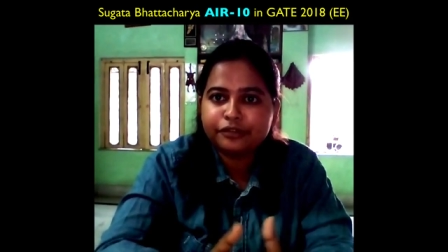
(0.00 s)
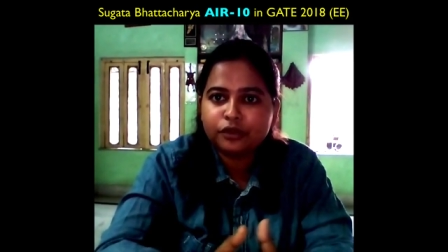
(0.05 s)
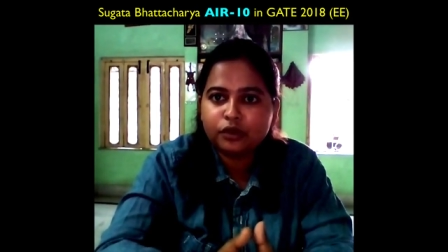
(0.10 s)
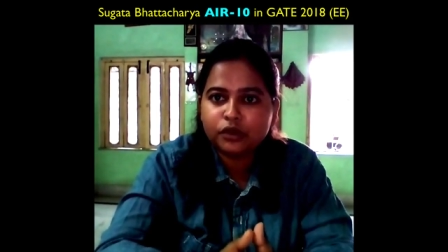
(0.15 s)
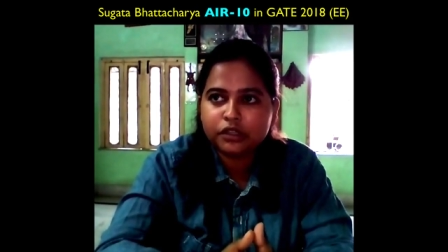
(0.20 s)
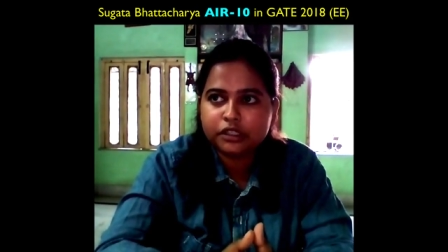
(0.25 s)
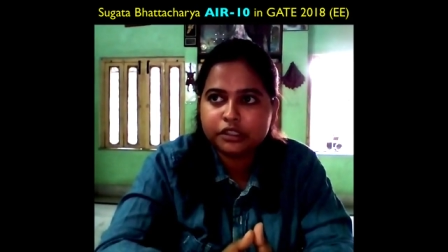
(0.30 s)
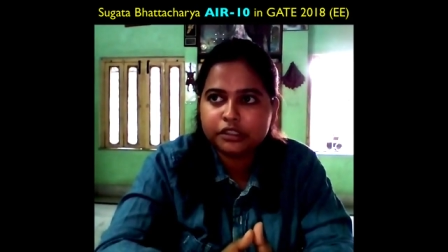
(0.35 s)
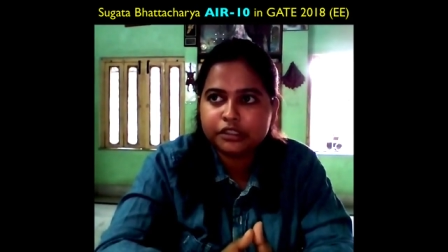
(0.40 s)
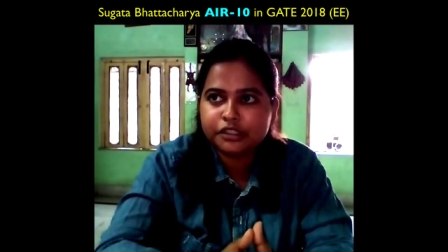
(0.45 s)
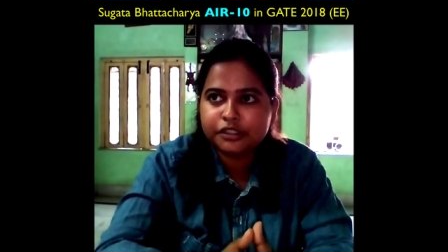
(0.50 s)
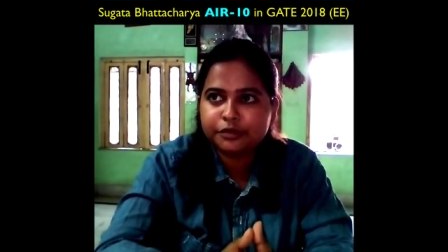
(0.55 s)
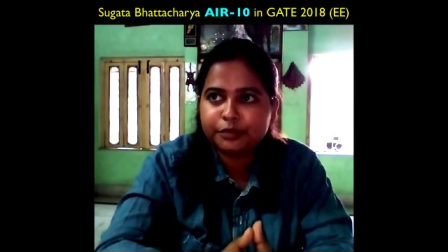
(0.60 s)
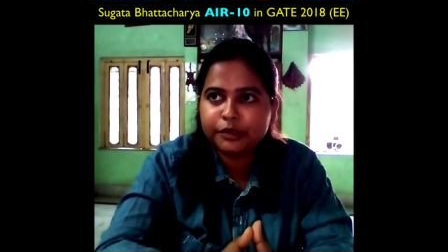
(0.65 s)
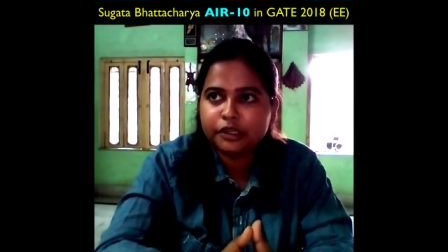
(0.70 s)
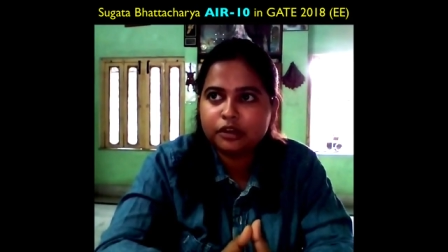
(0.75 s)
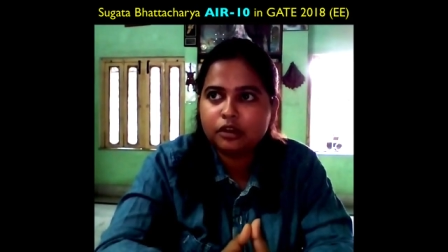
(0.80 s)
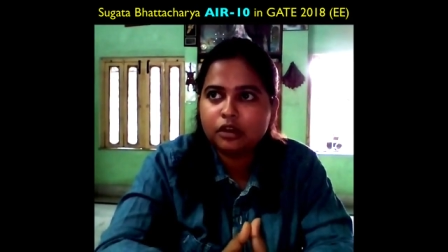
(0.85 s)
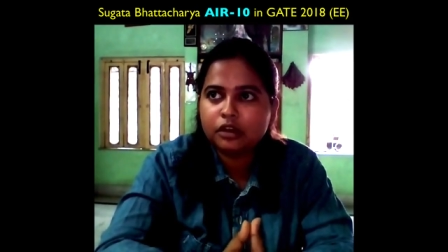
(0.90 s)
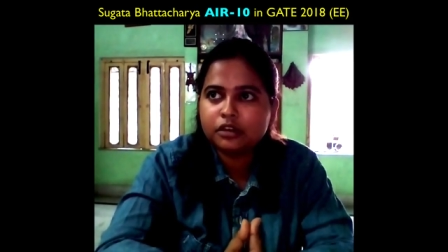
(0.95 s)
focused,
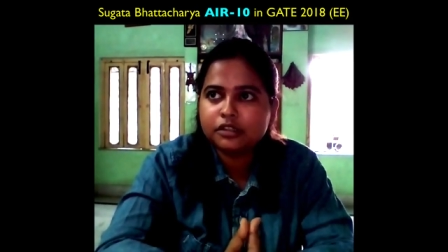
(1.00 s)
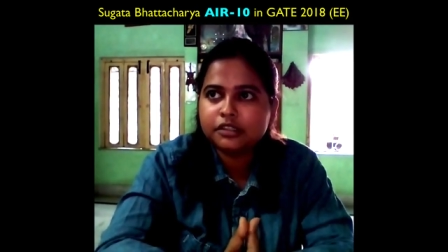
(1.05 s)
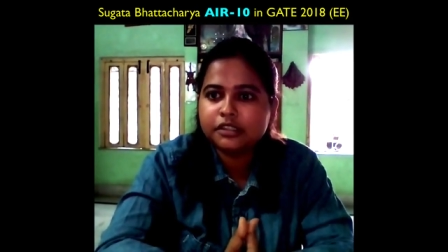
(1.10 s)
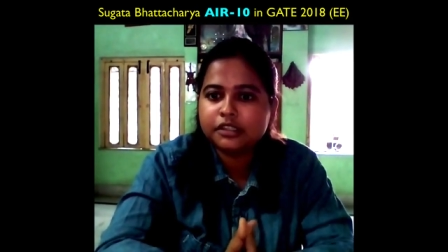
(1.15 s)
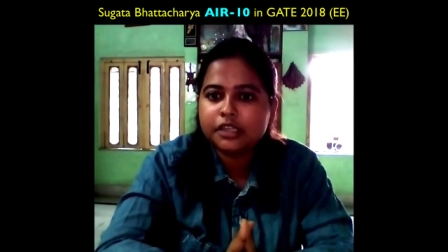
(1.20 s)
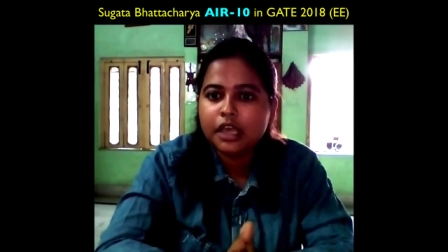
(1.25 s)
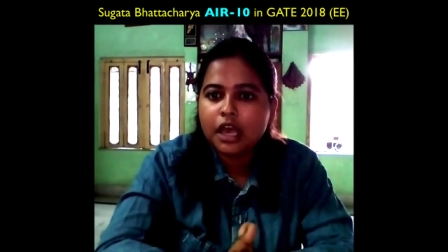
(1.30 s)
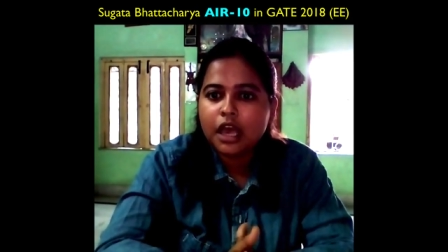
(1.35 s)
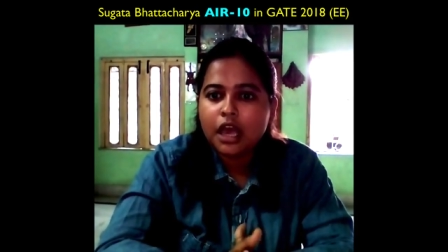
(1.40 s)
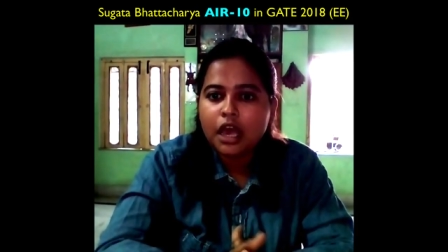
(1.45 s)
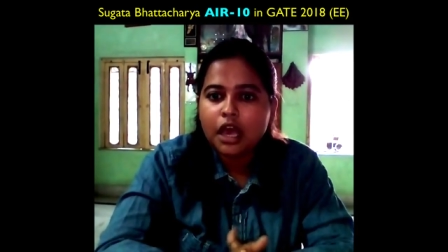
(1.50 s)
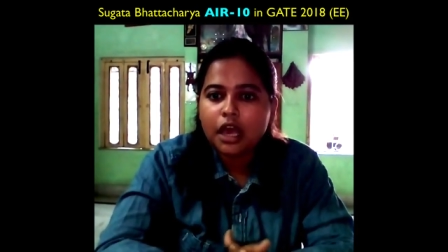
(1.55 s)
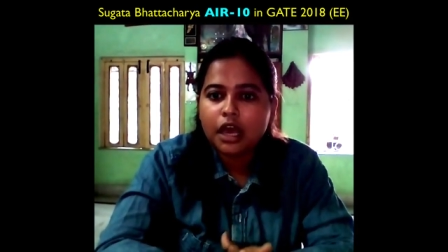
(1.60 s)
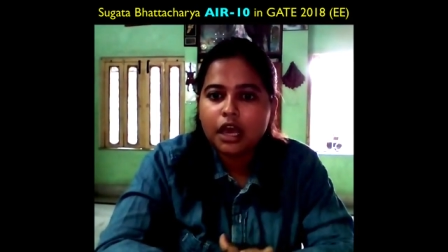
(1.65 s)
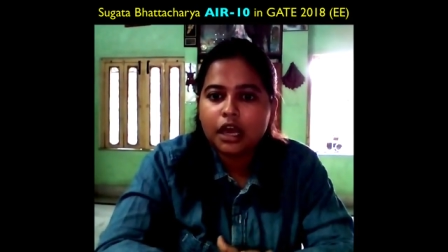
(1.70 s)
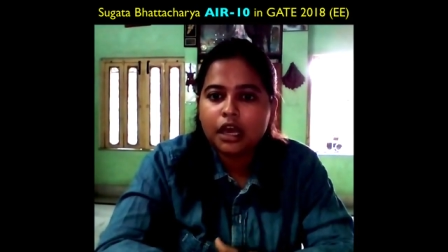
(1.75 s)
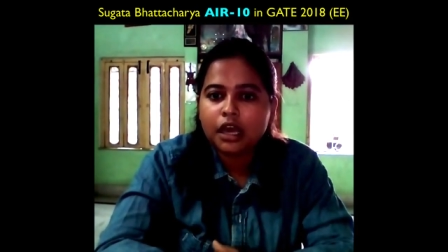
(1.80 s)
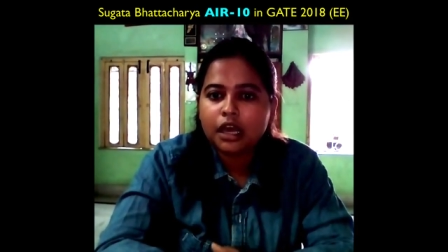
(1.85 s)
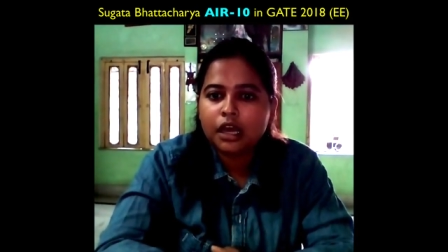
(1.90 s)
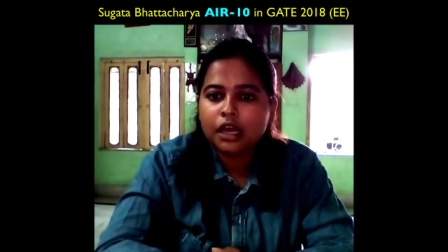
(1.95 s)
because
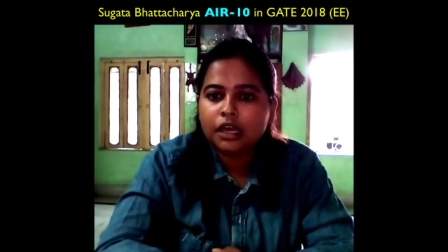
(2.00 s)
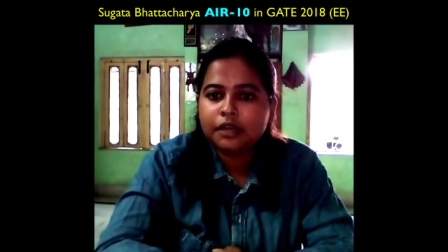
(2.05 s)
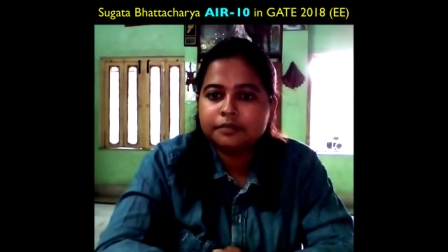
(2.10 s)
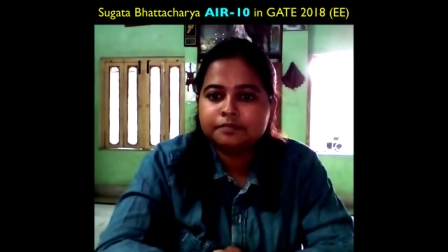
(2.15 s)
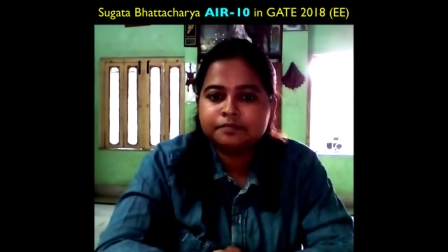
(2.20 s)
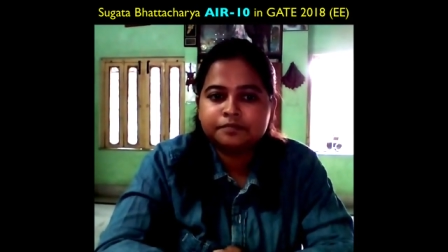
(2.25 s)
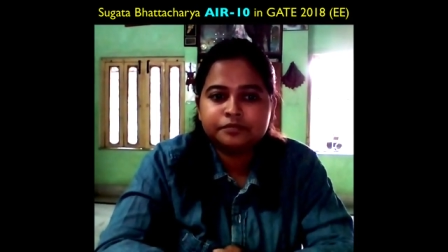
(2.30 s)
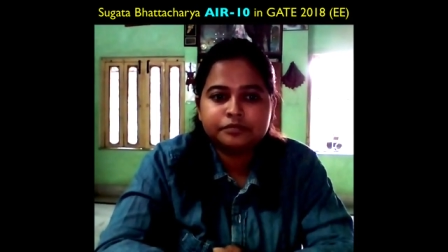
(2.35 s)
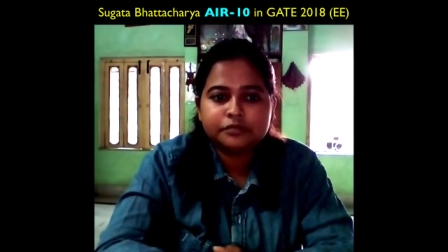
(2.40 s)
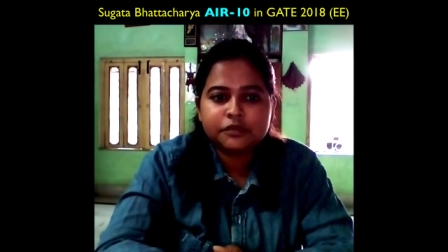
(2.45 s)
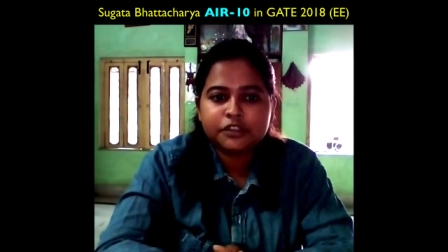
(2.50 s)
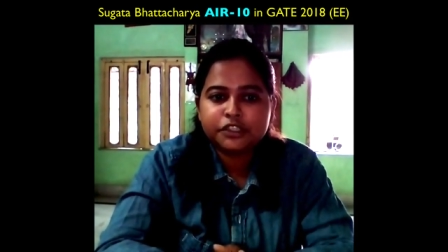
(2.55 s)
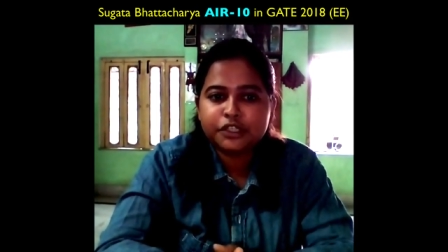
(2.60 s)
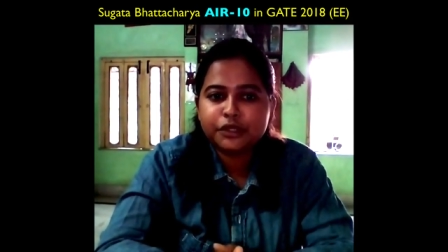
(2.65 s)
um,